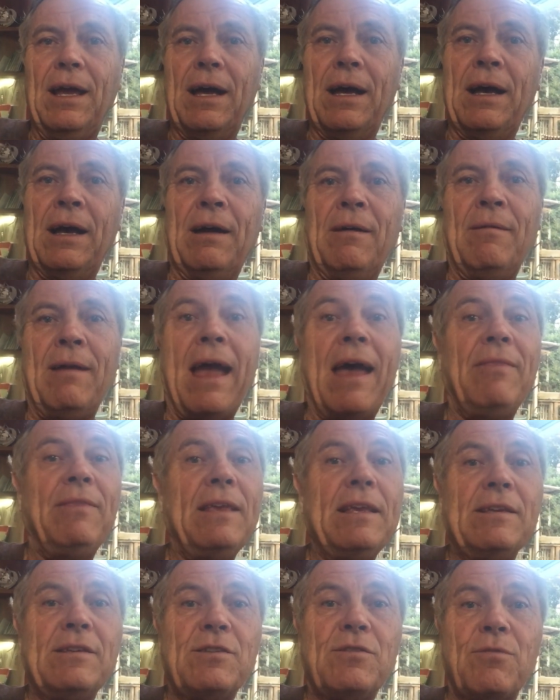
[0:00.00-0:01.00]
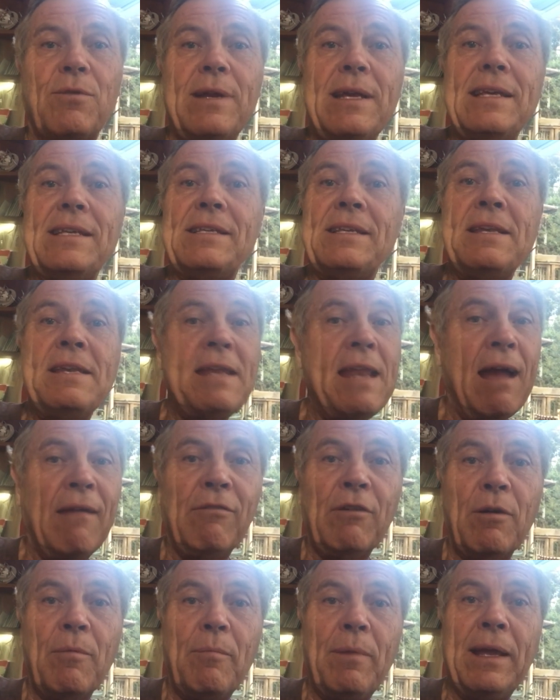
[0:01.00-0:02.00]
Uh, had these trees
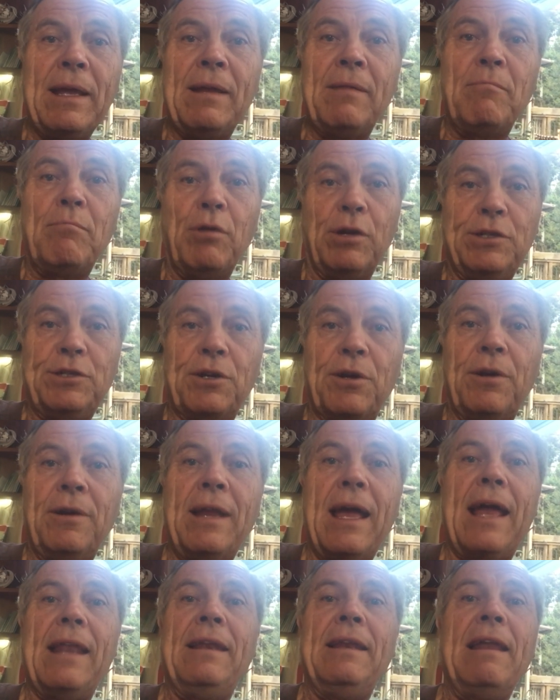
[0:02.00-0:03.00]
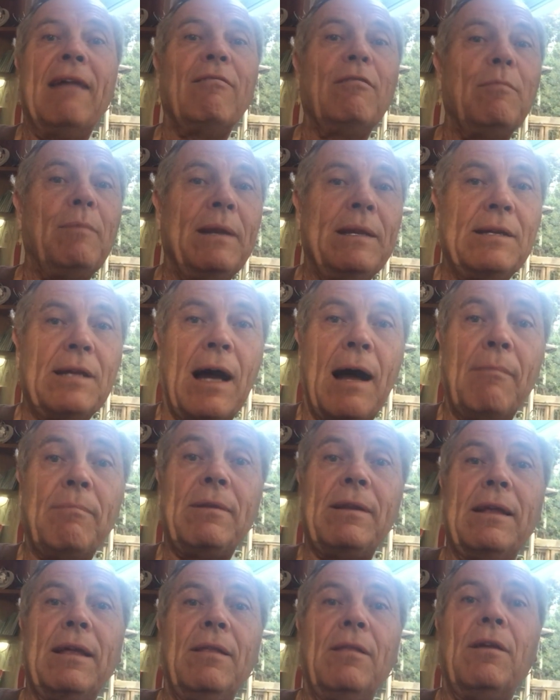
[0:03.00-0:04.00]
never been butchered, had never been
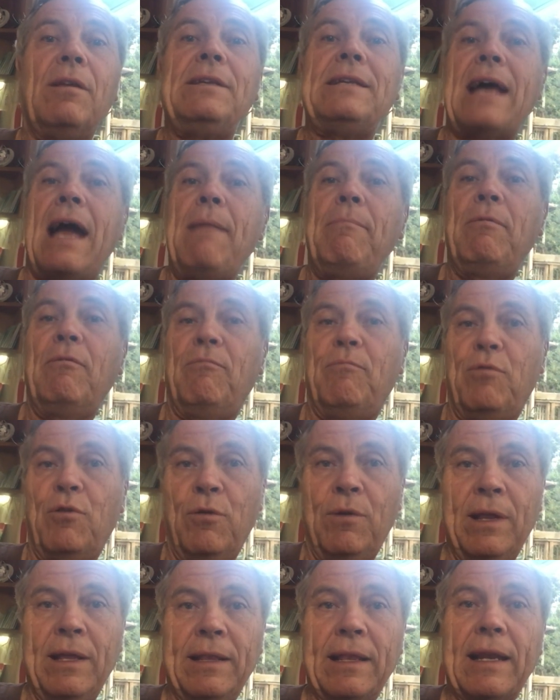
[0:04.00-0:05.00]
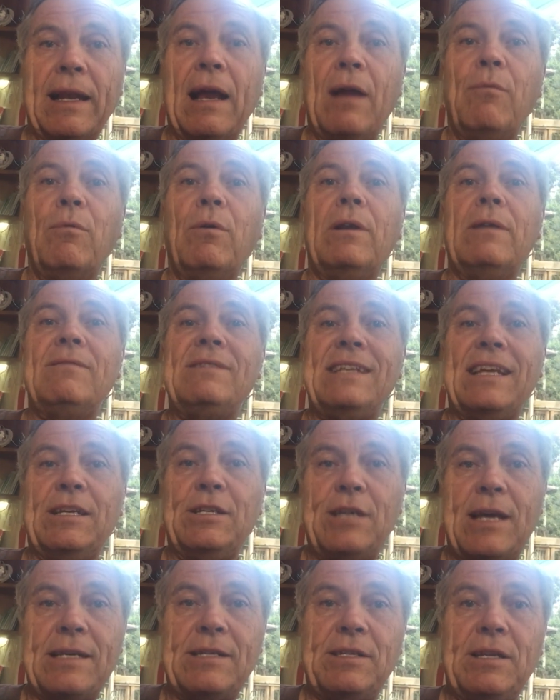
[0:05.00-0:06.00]
topped, the type of pruning that I would have
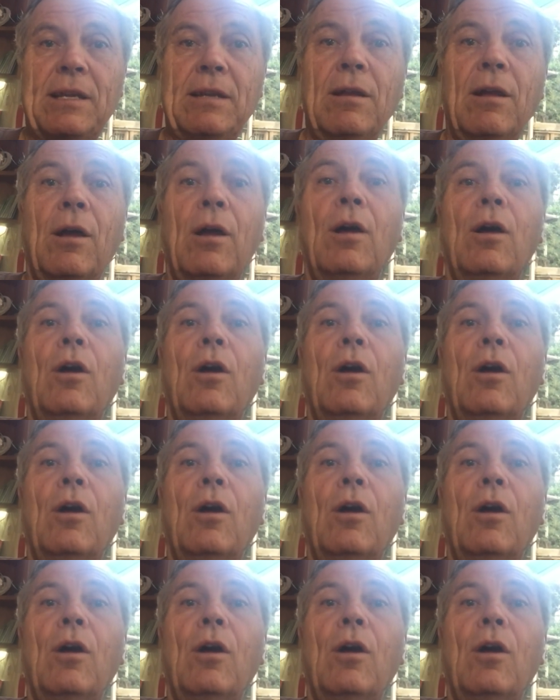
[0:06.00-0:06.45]
suggested